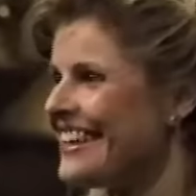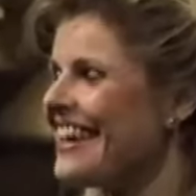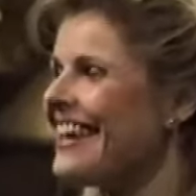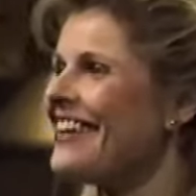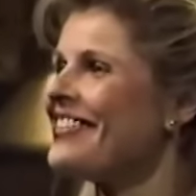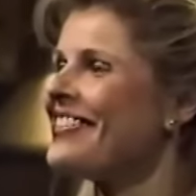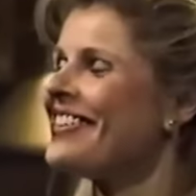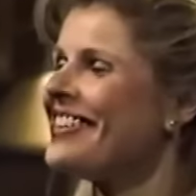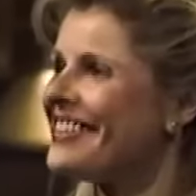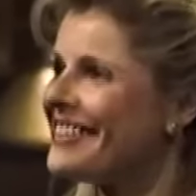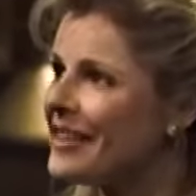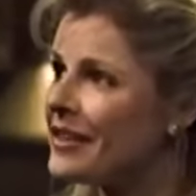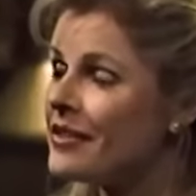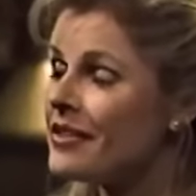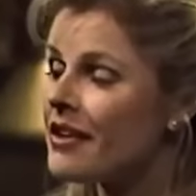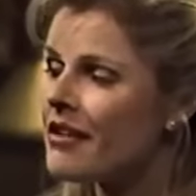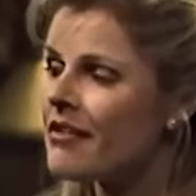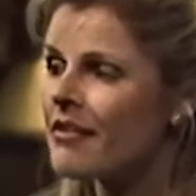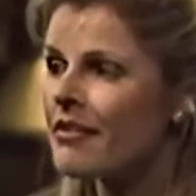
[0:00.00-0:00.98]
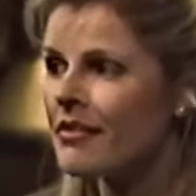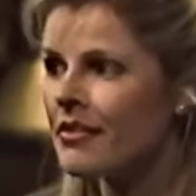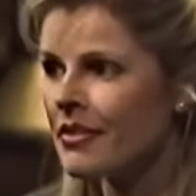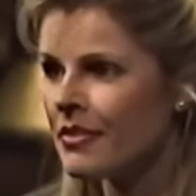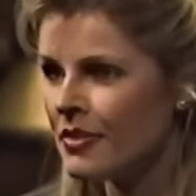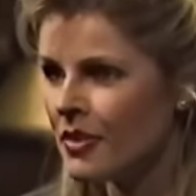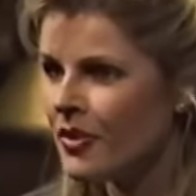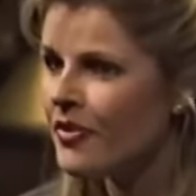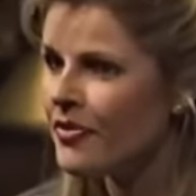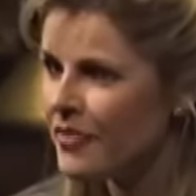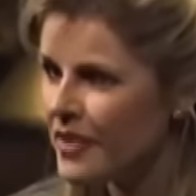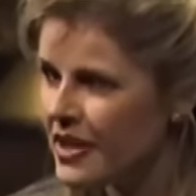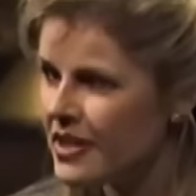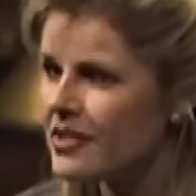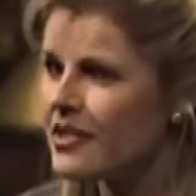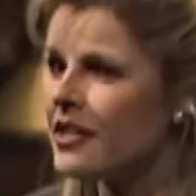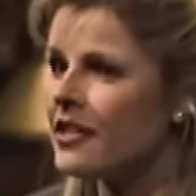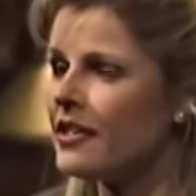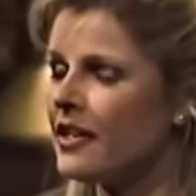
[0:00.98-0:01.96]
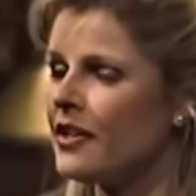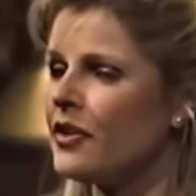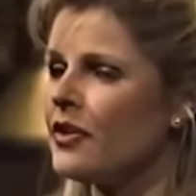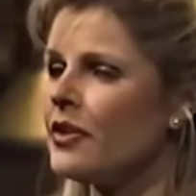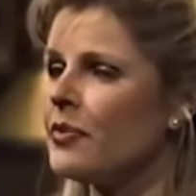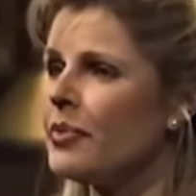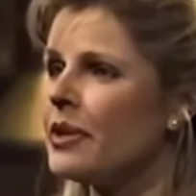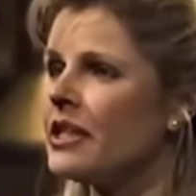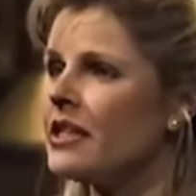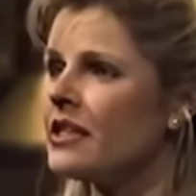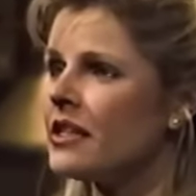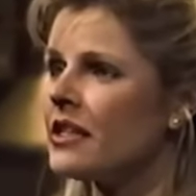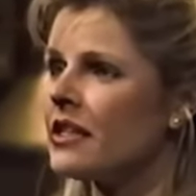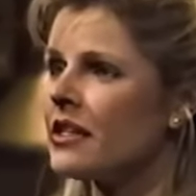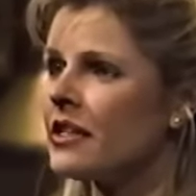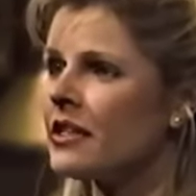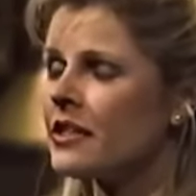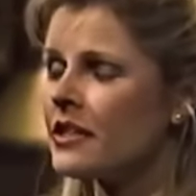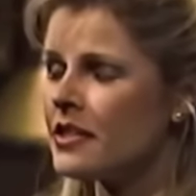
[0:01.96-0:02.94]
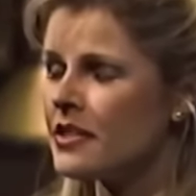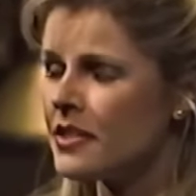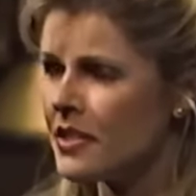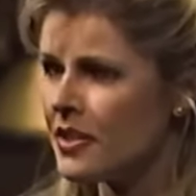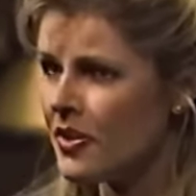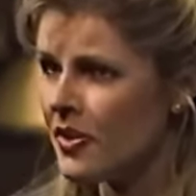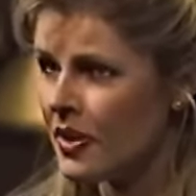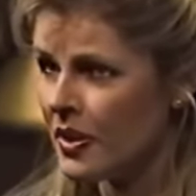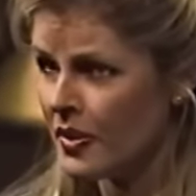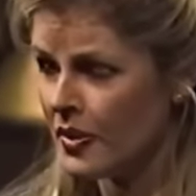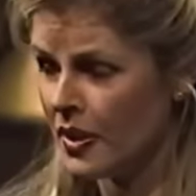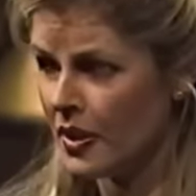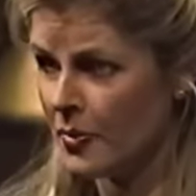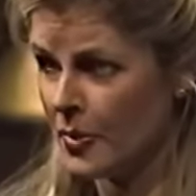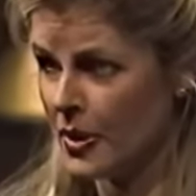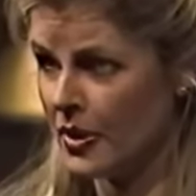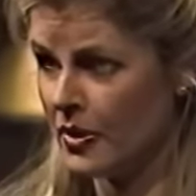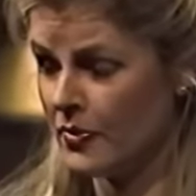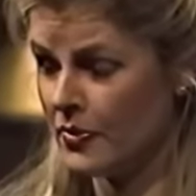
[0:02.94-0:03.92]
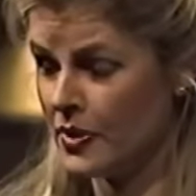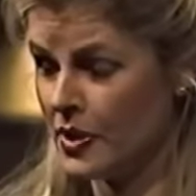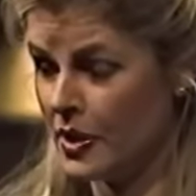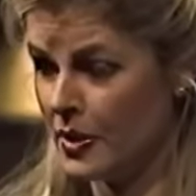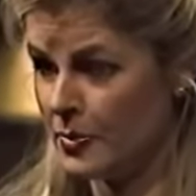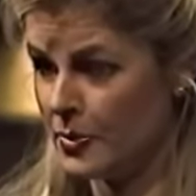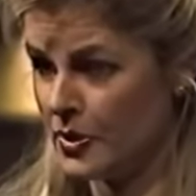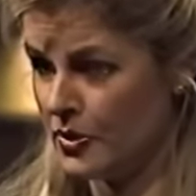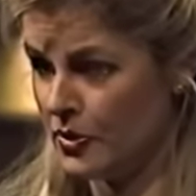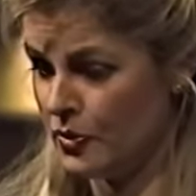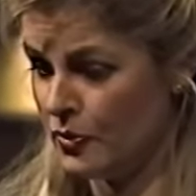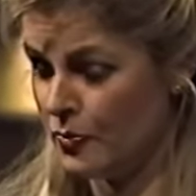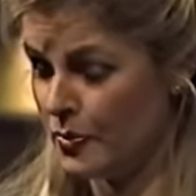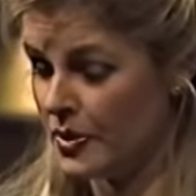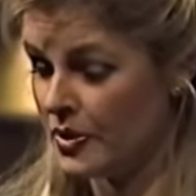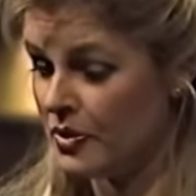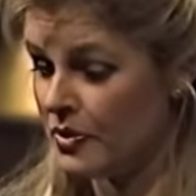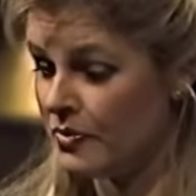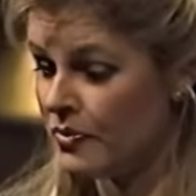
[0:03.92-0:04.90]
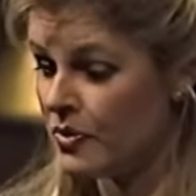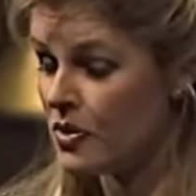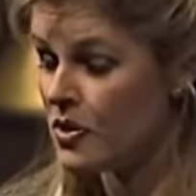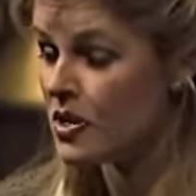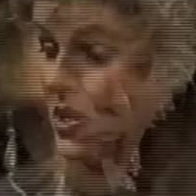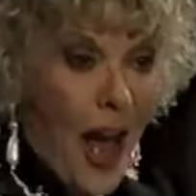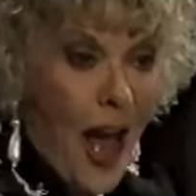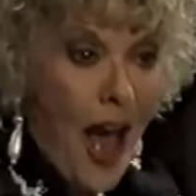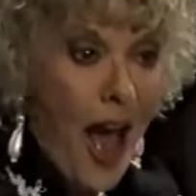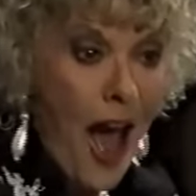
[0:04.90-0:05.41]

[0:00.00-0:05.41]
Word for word: Yeah, well, no offense, Aunt Iona, but considering the amount of times that you've been divorced...